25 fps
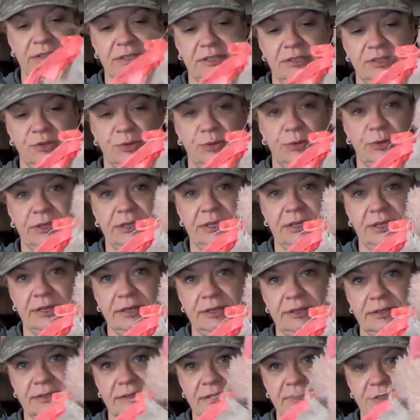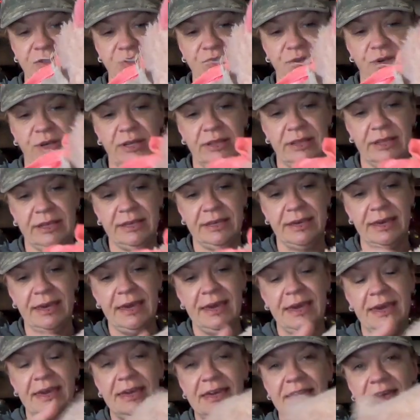to totally destroy. Like,
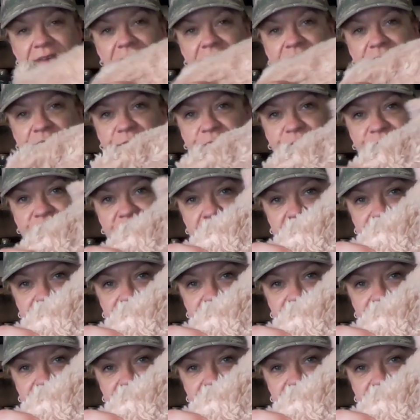even though she